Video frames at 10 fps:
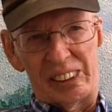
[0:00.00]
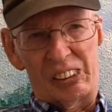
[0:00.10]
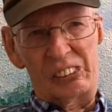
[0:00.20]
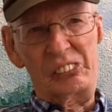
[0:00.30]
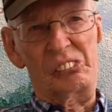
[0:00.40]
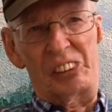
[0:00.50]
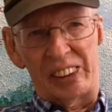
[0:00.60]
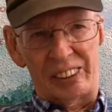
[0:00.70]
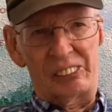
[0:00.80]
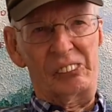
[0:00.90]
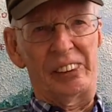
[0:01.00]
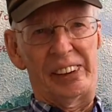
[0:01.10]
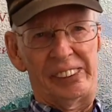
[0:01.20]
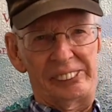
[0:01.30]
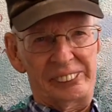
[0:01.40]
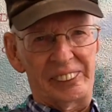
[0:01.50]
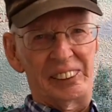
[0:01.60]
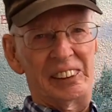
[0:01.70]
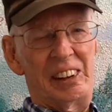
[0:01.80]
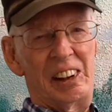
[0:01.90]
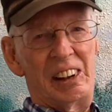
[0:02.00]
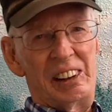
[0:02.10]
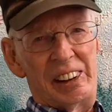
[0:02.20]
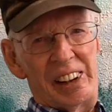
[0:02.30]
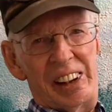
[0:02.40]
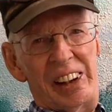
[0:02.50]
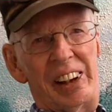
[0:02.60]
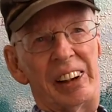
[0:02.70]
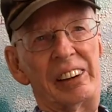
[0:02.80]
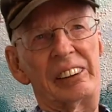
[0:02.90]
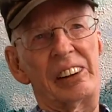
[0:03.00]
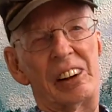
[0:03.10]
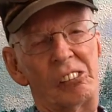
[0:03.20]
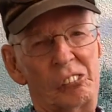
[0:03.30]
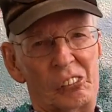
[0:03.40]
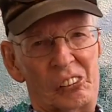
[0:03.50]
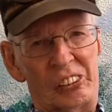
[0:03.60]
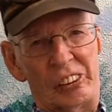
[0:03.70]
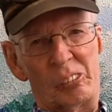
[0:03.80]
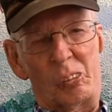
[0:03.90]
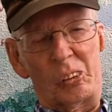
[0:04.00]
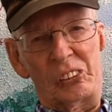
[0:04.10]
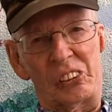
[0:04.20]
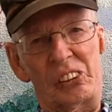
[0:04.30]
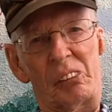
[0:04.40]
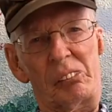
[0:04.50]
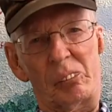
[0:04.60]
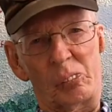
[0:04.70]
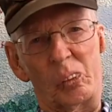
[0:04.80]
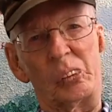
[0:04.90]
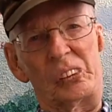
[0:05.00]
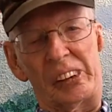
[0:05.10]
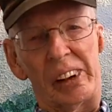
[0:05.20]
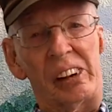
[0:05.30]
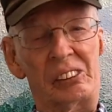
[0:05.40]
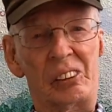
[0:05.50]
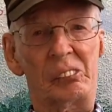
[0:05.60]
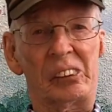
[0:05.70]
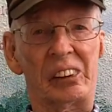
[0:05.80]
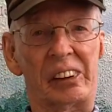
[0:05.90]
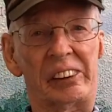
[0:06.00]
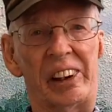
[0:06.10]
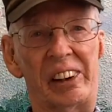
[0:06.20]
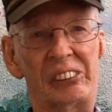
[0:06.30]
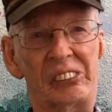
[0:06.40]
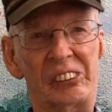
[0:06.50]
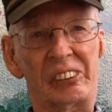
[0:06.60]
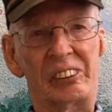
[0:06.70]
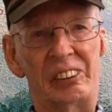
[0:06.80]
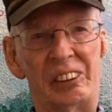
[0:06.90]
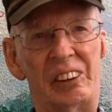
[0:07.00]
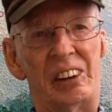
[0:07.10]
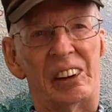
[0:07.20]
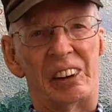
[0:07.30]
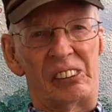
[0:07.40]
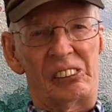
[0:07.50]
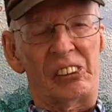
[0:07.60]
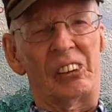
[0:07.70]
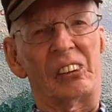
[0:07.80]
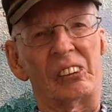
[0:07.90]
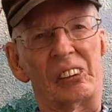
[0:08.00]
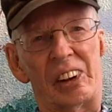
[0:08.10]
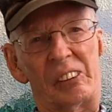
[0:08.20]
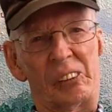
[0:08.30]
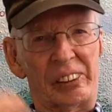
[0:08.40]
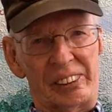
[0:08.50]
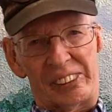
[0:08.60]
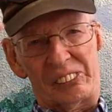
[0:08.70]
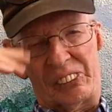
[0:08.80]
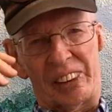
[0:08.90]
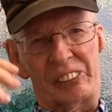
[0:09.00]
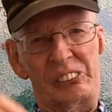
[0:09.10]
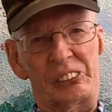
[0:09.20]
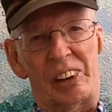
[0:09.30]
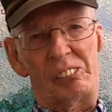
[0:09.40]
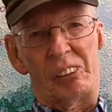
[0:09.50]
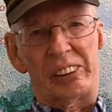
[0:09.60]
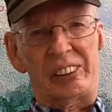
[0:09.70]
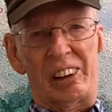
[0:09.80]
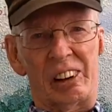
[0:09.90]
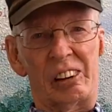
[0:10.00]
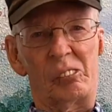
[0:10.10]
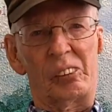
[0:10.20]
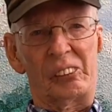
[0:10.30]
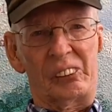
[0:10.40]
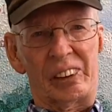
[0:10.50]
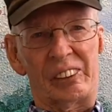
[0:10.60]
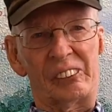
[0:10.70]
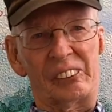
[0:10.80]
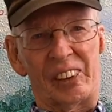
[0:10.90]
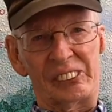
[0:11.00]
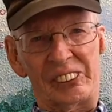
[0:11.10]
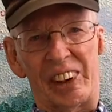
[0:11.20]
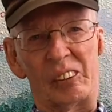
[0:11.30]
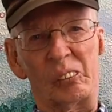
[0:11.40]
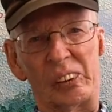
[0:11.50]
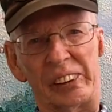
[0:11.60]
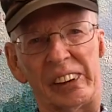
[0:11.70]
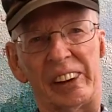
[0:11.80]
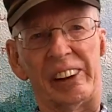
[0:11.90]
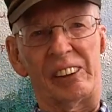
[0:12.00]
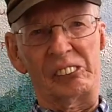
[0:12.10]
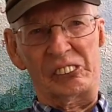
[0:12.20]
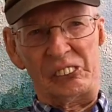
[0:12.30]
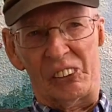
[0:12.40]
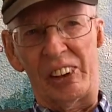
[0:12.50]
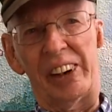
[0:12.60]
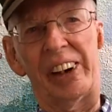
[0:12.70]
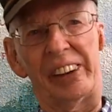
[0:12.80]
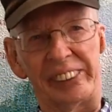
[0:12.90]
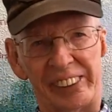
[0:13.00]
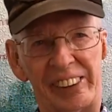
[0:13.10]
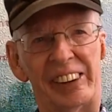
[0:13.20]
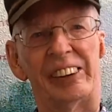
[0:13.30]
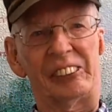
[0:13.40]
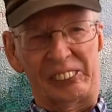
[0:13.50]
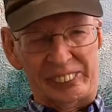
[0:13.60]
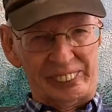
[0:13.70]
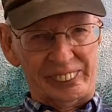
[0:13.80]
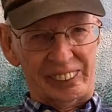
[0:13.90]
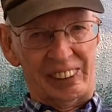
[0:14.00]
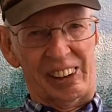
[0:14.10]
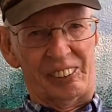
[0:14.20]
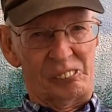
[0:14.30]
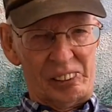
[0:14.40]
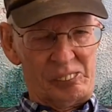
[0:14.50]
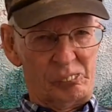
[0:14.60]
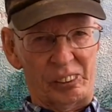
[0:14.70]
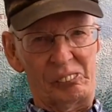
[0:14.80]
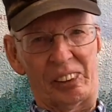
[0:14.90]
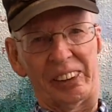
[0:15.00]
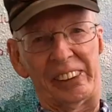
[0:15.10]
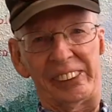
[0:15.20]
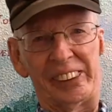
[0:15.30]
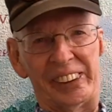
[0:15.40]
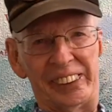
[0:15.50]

ultraviolet rays, and therefore you're more susceptible to getting something like cancer. So I wear this when I would drive my car, but when I am outside working, I have a straw hat with a lot big brim on it.